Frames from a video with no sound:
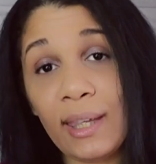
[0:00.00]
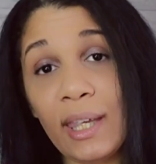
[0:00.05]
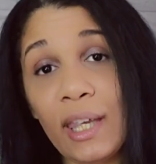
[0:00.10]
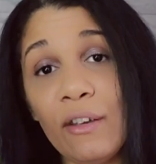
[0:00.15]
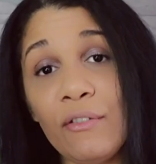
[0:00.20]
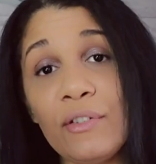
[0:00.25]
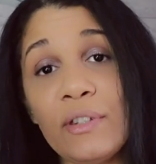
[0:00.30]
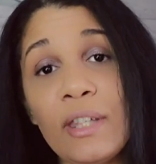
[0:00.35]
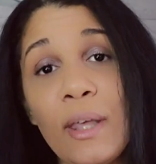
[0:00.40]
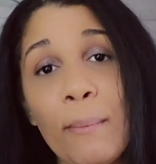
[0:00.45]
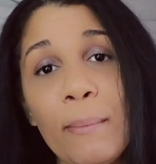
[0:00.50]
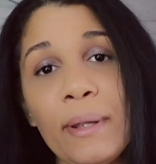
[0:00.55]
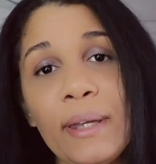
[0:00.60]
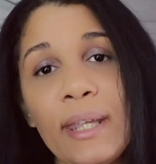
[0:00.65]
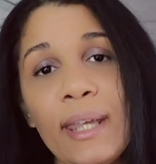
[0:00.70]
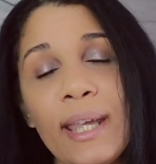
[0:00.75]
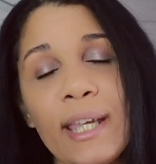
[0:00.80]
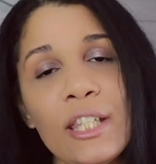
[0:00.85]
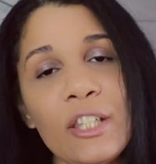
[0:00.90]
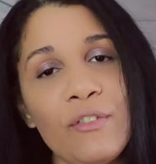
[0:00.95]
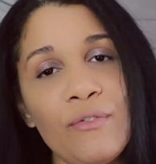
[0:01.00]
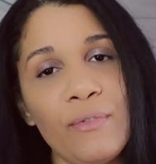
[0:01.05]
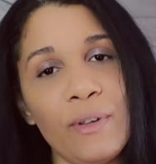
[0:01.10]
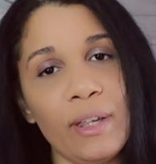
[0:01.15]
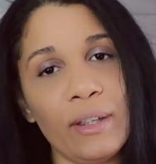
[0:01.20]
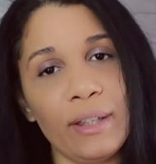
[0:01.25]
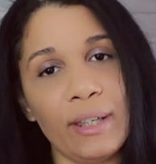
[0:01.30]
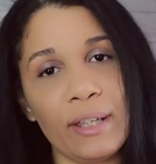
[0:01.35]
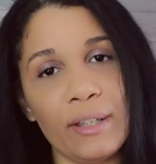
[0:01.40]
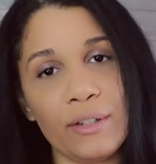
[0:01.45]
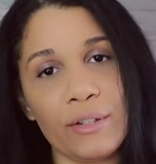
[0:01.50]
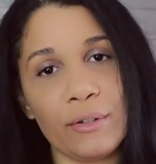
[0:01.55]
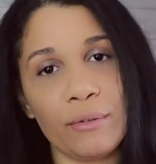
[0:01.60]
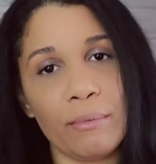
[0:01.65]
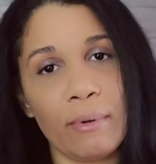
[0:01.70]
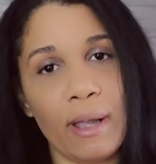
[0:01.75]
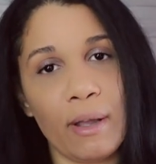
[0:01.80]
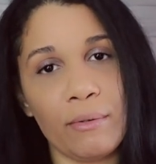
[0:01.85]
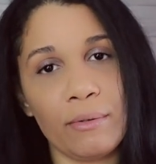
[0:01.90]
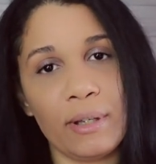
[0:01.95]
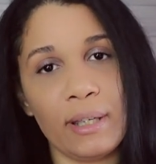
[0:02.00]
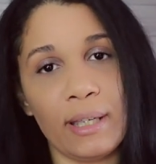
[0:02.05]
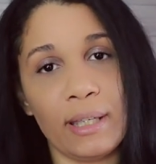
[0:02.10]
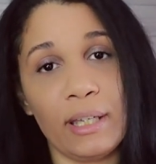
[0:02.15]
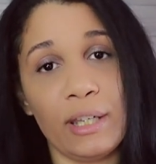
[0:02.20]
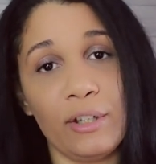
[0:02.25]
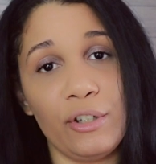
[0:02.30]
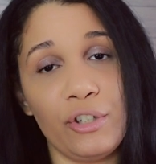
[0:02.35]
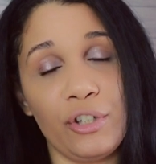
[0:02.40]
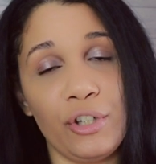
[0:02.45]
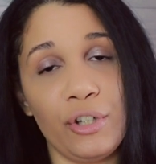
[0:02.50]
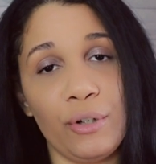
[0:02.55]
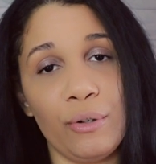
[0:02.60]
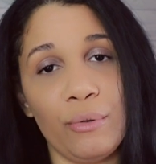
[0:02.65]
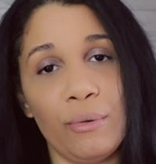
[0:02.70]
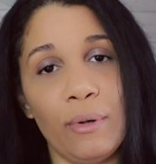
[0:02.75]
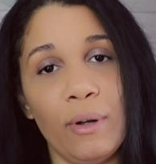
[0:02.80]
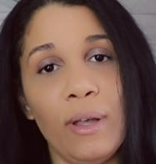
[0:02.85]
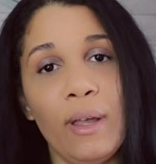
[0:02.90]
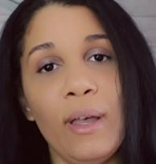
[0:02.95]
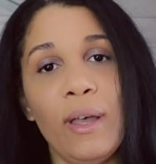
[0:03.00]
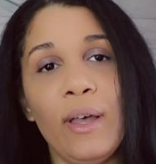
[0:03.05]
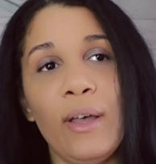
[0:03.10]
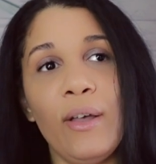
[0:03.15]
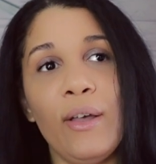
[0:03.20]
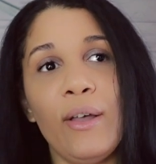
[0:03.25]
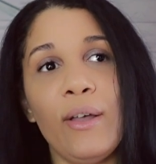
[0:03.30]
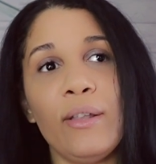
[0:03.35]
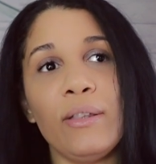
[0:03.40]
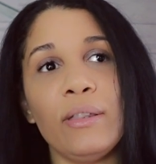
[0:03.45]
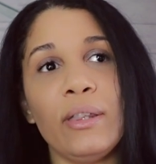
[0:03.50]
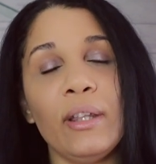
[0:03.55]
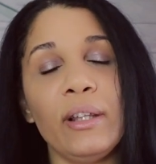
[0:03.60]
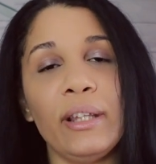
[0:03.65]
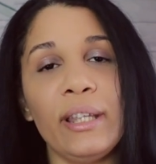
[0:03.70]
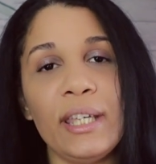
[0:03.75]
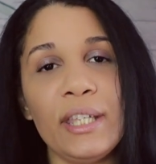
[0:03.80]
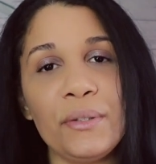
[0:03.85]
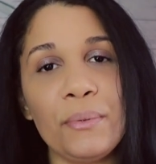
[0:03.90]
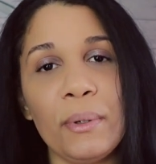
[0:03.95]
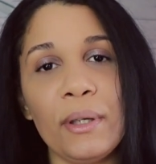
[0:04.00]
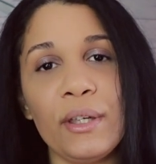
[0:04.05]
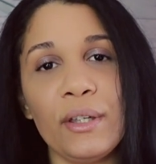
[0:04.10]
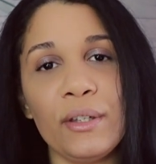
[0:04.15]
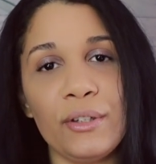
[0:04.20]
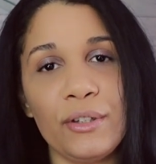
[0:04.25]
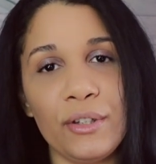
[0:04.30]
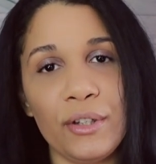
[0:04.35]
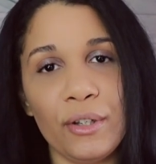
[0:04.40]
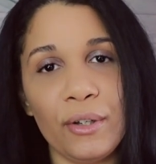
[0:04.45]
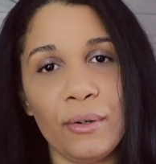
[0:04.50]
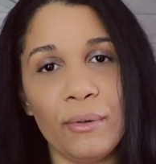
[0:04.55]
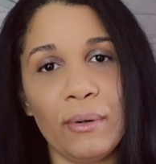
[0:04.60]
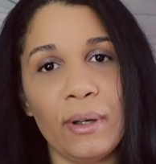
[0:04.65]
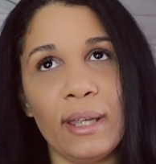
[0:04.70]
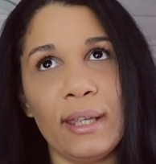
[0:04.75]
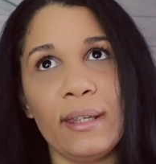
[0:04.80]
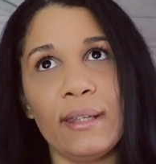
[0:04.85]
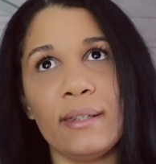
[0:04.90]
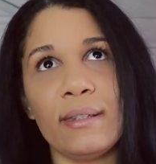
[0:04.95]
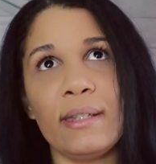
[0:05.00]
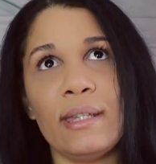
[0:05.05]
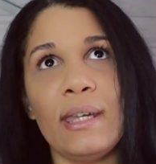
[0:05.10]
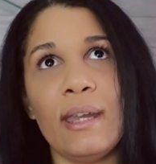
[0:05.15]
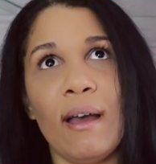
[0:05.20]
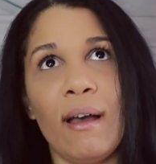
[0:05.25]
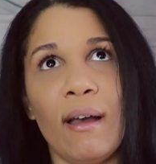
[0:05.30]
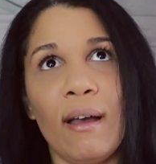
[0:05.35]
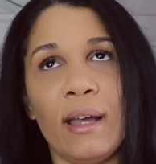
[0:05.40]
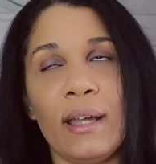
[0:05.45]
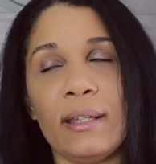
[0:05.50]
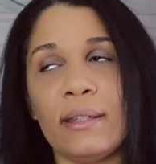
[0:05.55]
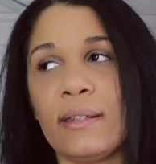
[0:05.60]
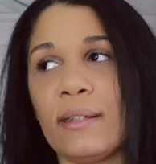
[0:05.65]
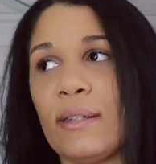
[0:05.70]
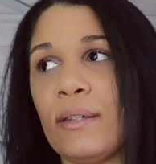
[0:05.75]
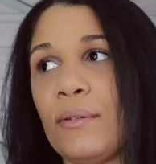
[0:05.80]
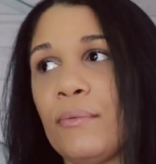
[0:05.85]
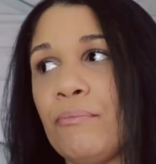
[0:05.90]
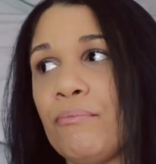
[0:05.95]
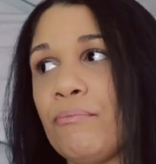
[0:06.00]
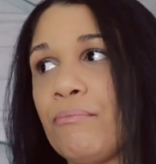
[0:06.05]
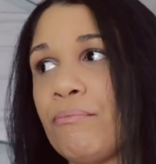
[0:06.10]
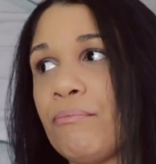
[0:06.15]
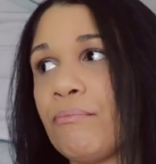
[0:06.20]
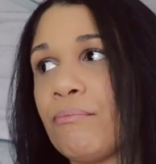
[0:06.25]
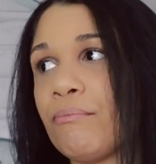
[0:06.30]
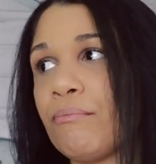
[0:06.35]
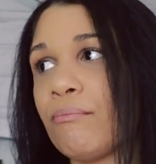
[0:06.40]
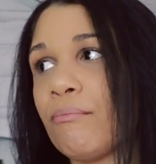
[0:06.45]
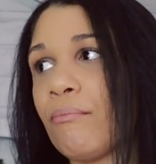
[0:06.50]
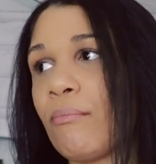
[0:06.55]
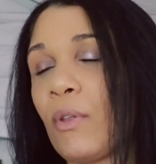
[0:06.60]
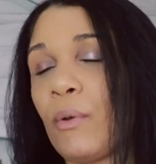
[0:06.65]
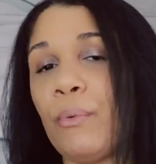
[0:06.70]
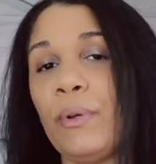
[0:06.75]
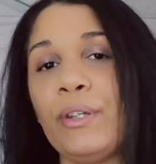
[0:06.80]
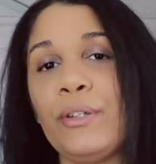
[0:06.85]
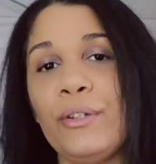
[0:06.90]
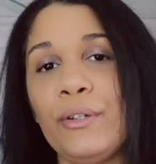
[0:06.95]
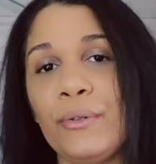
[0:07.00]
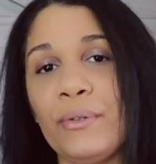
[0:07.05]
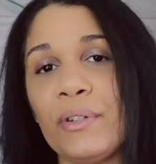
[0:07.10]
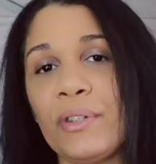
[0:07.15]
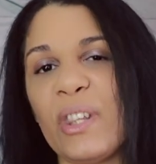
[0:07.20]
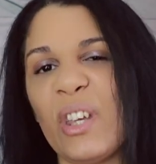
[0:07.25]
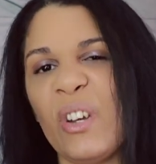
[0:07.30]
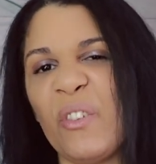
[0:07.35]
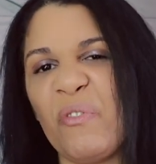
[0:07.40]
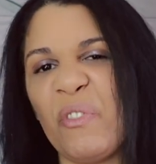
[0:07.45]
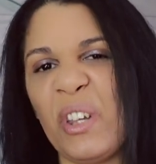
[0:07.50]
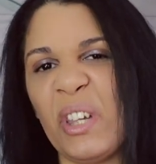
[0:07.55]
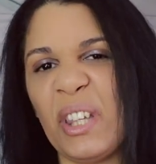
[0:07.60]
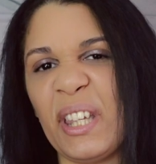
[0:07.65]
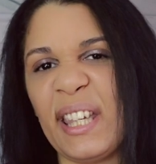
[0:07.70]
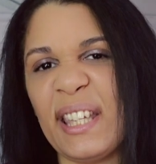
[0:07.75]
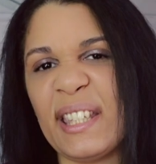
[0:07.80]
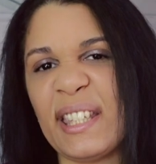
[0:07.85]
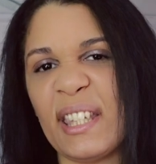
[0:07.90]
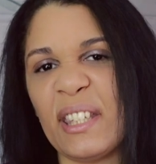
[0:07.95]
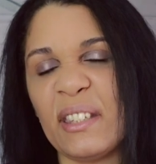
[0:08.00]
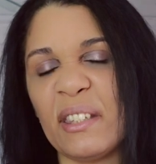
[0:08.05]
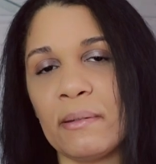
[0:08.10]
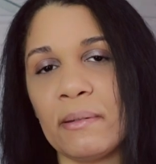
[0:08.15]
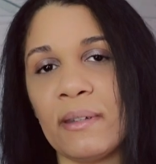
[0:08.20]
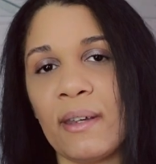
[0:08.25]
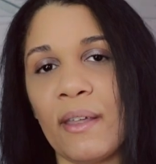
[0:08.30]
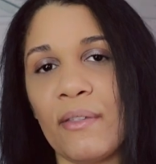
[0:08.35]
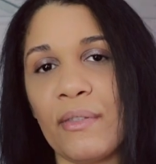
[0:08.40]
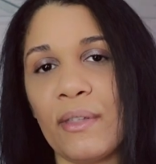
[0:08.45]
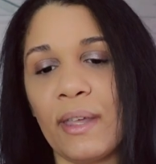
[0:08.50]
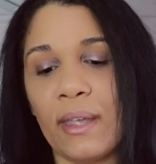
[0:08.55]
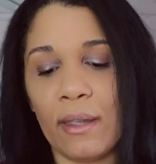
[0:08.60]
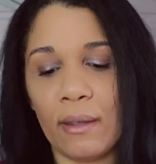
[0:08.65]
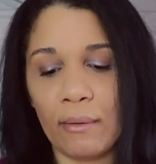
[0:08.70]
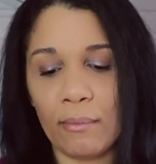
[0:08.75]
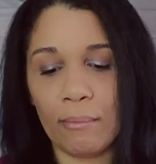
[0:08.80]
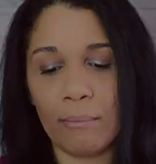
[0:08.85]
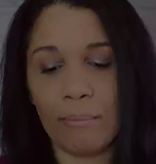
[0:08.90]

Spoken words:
if somebody has feelings surrounding an issue, the least we could do is not reduce their feelings into nothing.